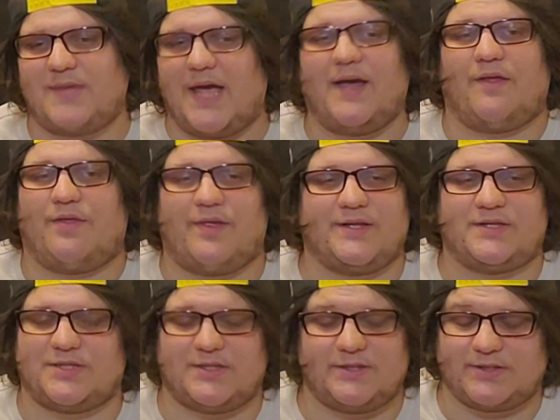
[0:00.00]
death.
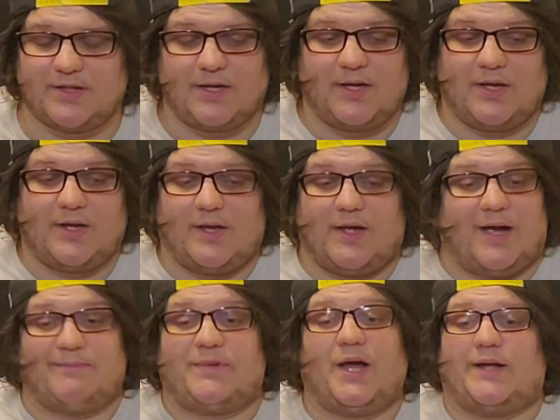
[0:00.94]
It's just,
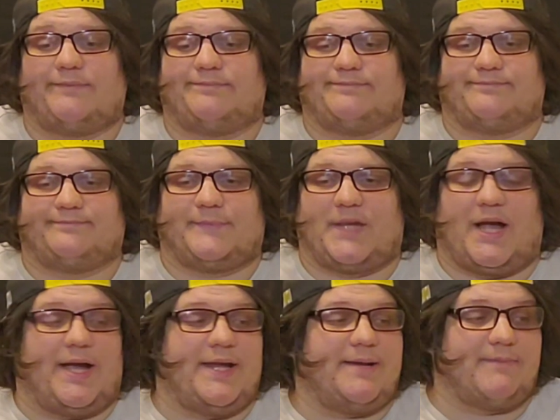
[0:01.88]
I'm done.
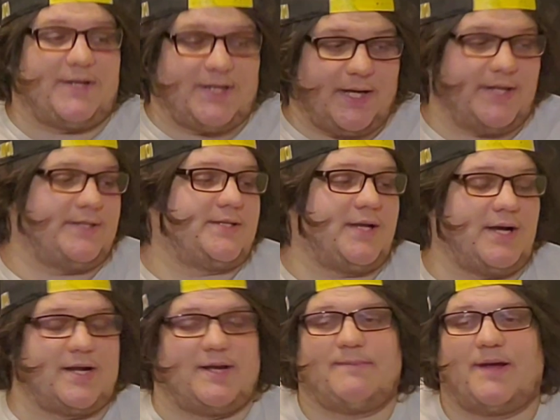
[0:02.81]
I am done
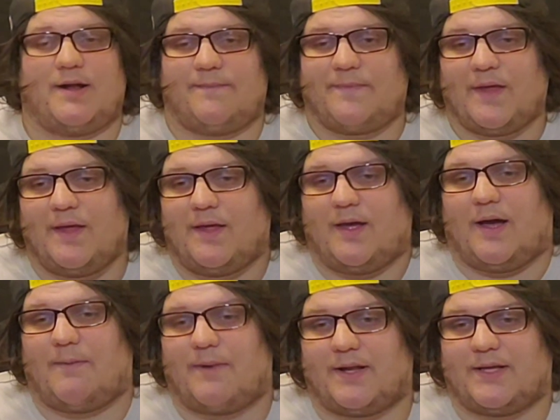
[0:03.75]
talking about it.
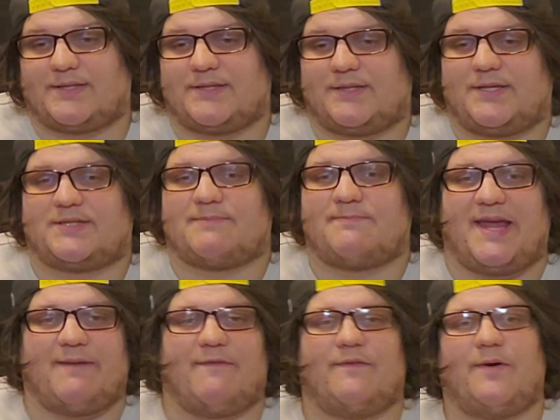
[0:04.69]
I'm gonna listen to some
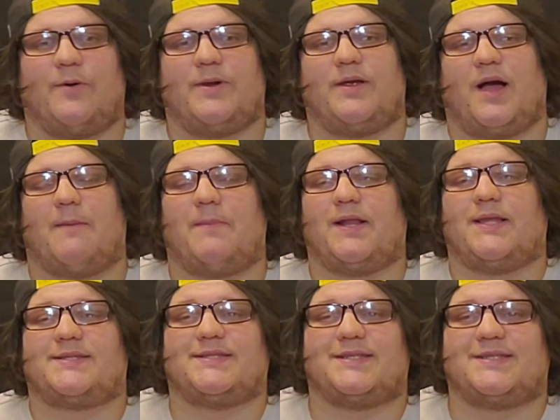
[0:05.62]
David Bowie. I'm gonna
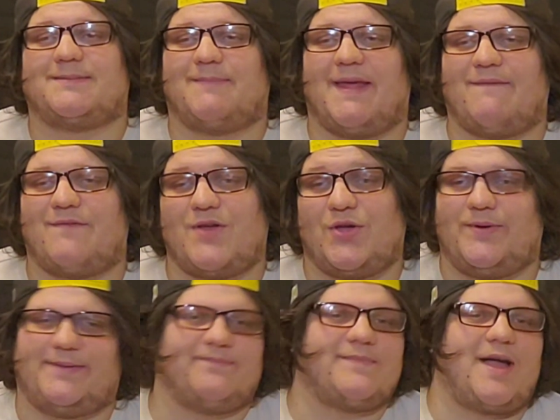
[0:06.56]
listen to some David
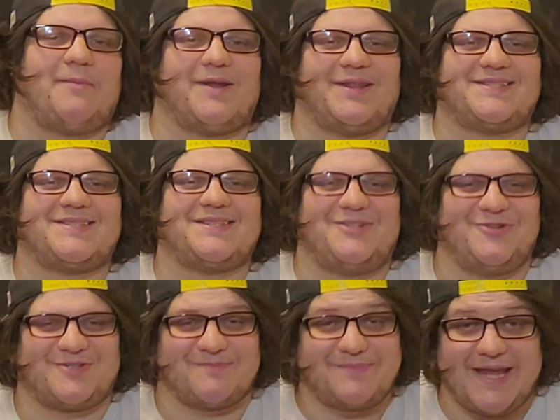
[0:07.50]
Bowie. I'm gonna listen
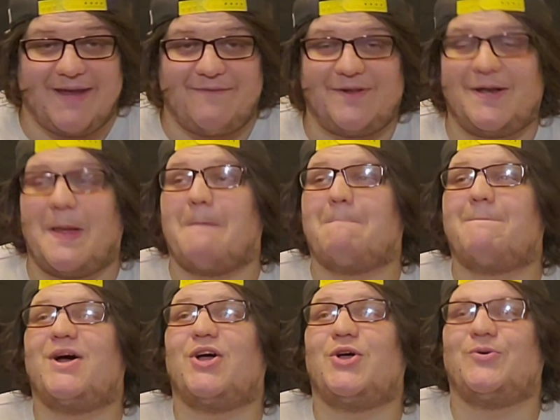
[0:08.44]
to some David
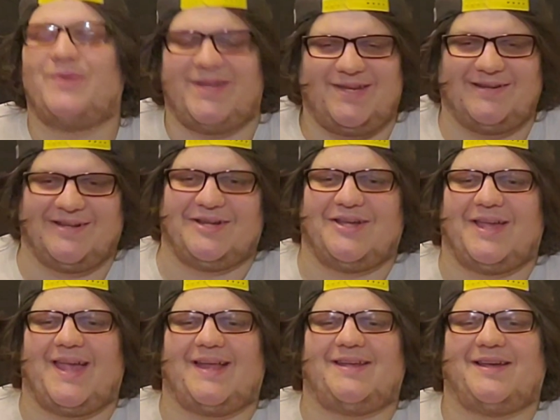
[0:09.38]
Bowie
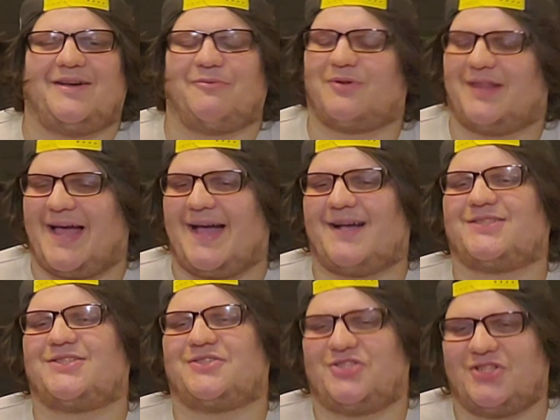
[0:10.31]
and uh,
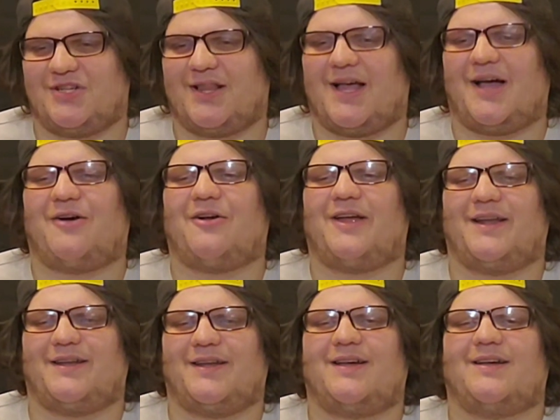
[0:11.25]
relax, chill out,
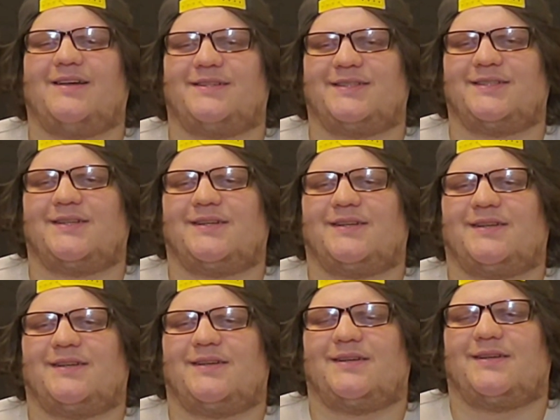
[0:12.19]
and uh,
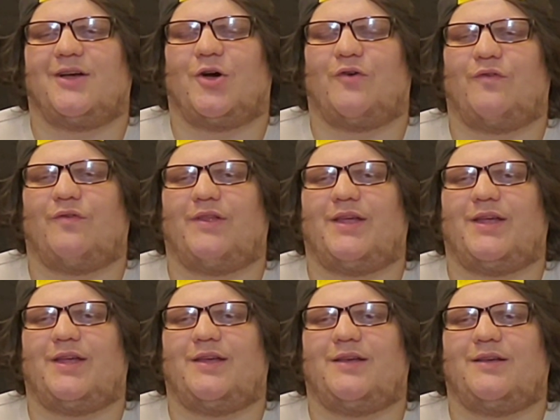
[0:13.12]

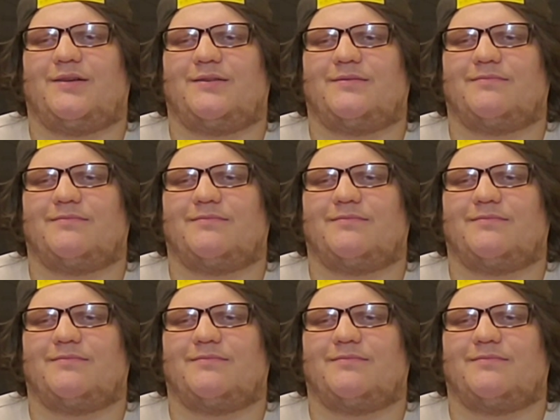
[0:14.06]
hopefully